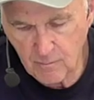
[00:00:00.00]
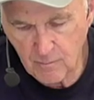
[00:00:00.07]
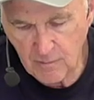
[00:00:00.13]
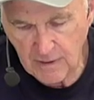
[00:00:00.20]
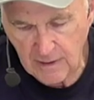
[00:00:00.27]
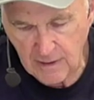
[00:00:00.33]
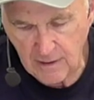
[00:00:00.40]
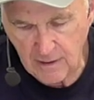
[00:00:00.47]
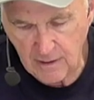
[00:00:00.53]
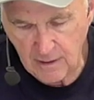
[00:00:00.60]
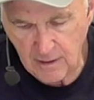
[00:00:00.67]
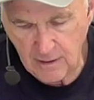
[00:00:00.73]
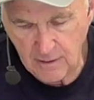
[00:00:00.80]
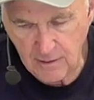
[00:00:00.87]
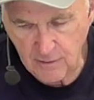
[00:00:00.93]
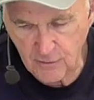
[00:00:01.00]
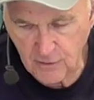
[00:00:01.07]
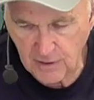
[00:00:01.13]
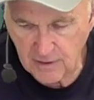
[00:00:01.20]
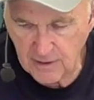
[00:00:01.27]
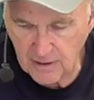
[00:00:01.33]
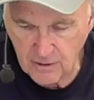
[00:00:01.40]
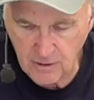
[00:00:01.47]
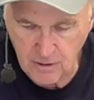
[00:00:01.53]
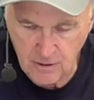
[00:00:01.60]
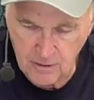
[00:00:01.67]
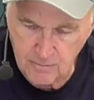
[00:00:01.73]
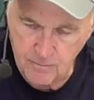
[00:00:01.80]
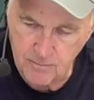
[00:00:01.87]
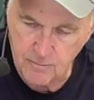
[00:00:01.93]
and you stick that on.